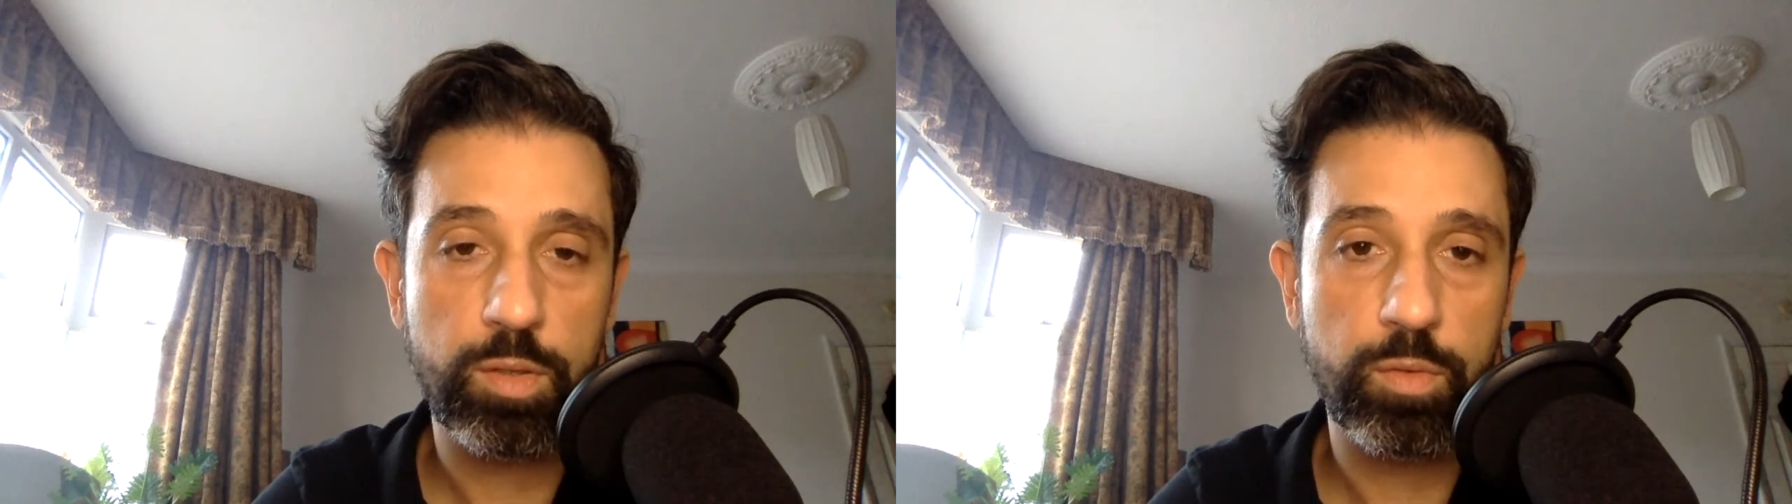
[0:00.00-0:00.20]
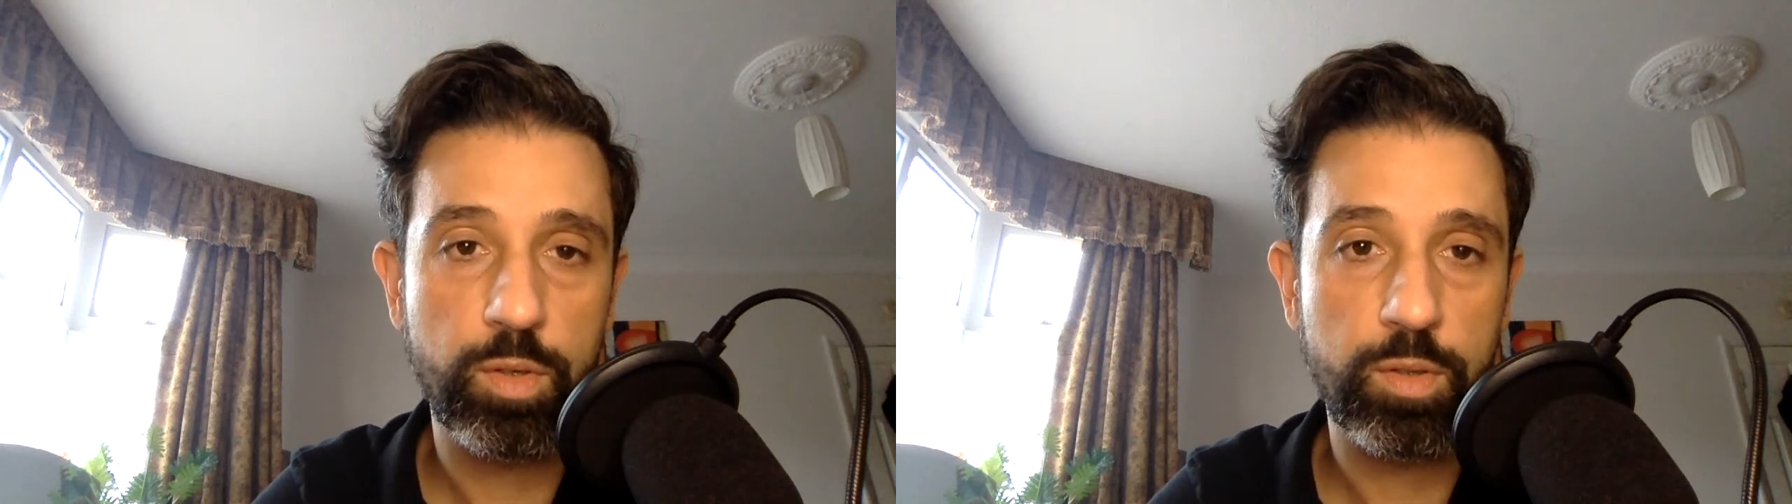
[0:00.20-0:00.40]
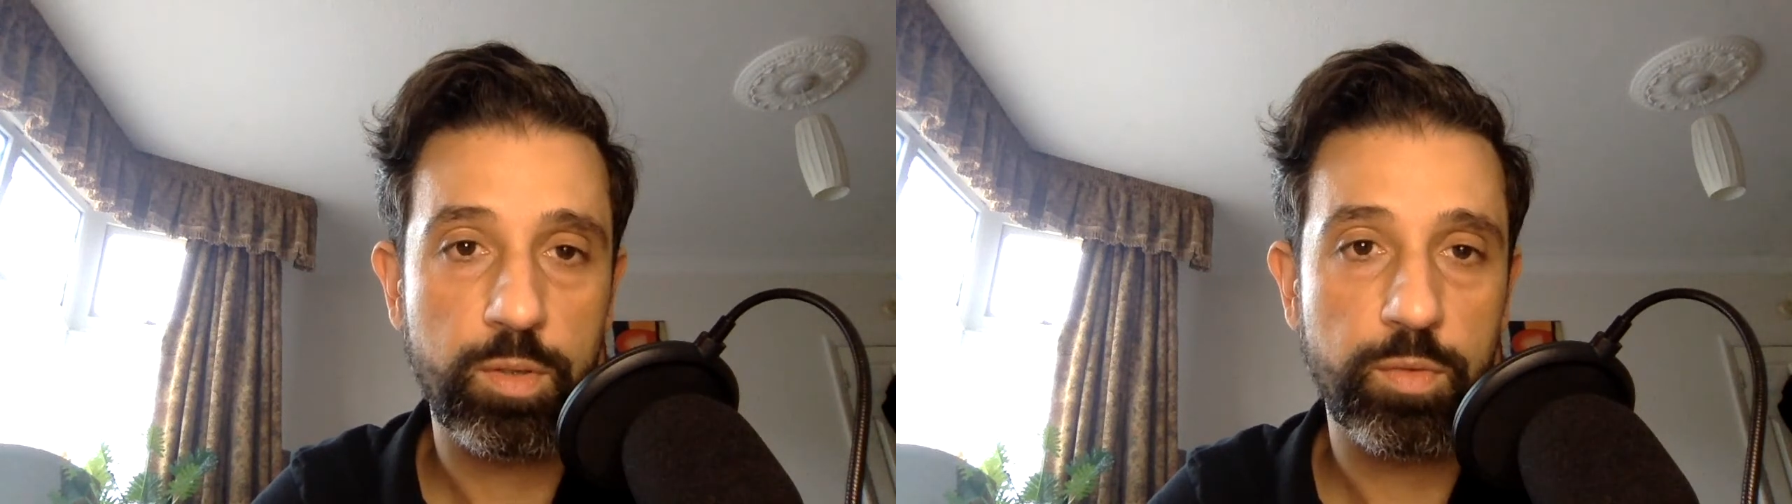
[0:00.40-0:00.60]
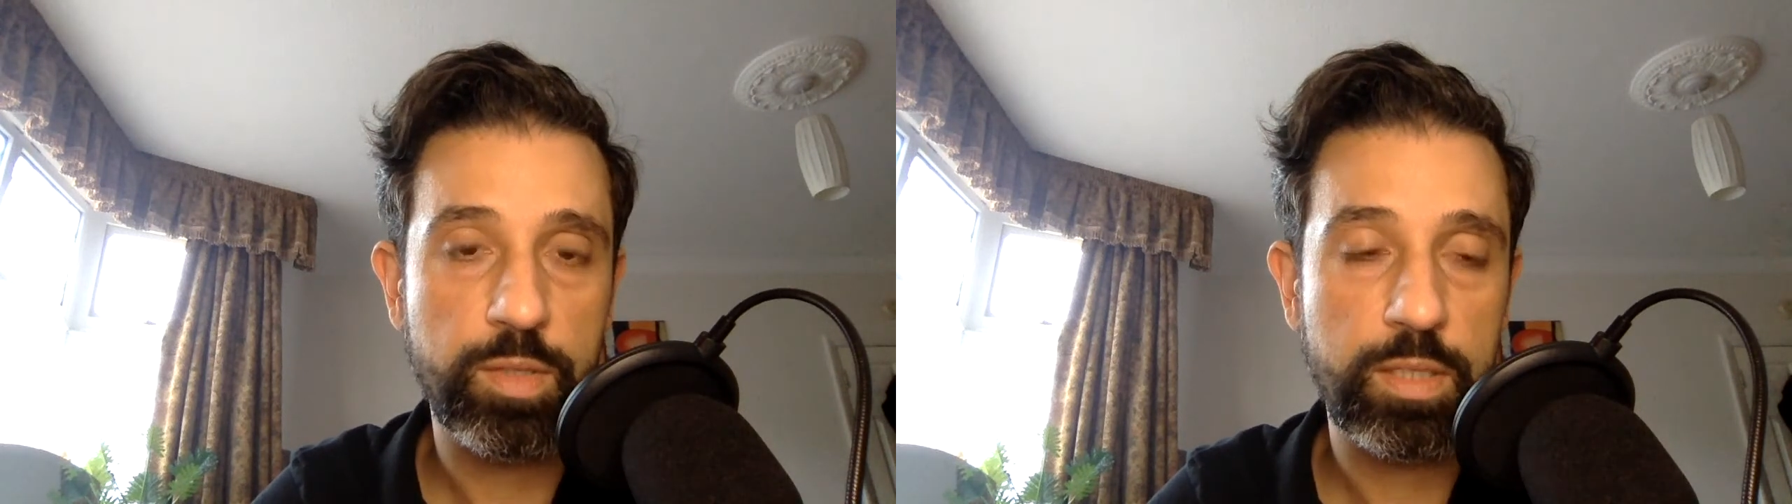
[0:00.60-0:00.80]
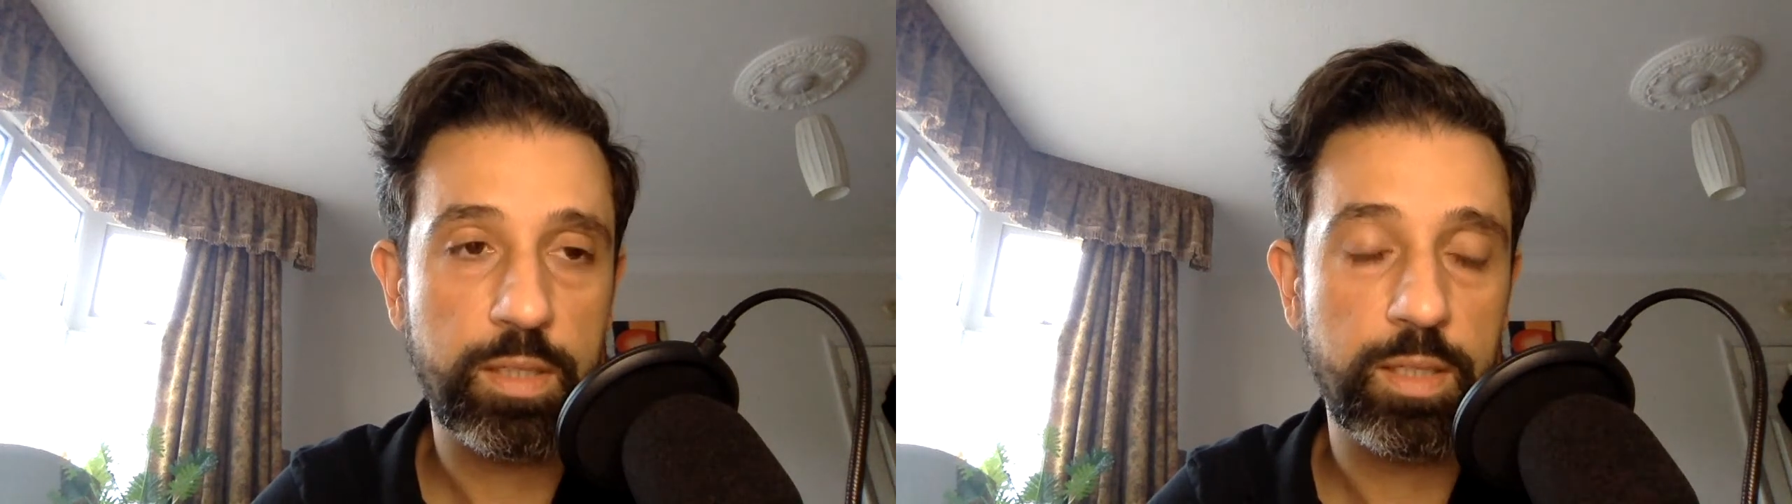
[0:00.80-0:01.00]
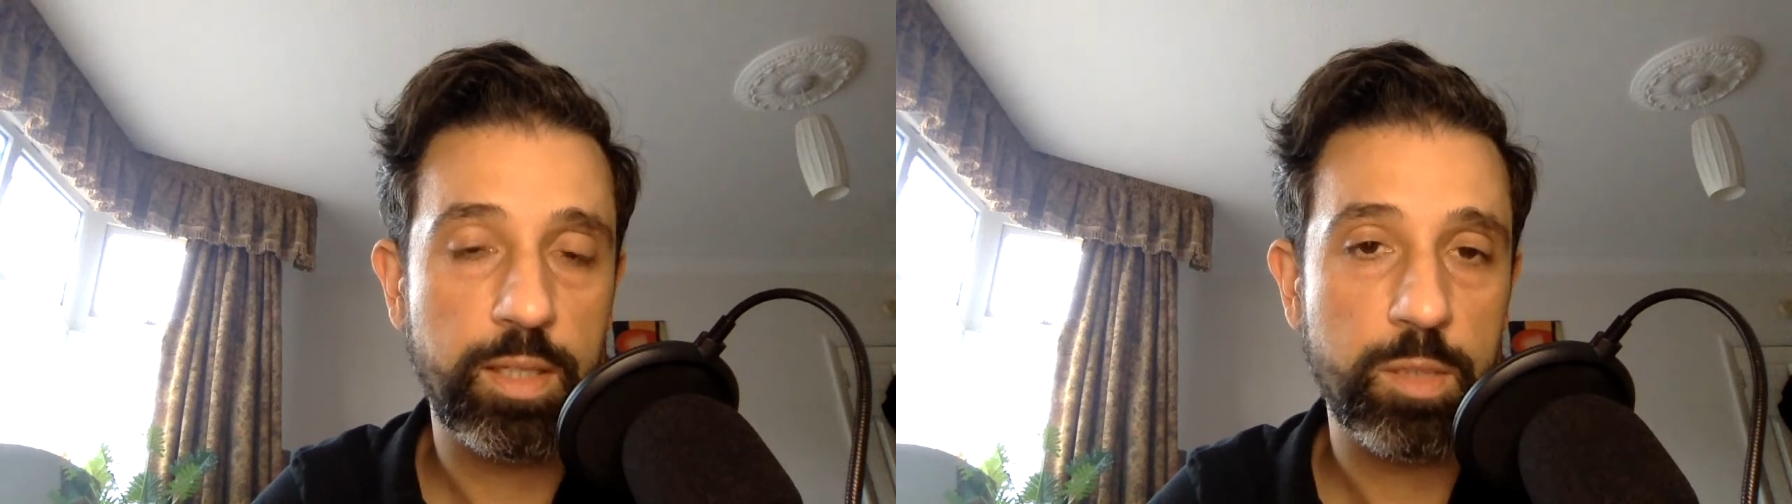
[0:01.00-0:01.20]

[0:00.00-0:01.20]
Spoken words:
You've got a facility that's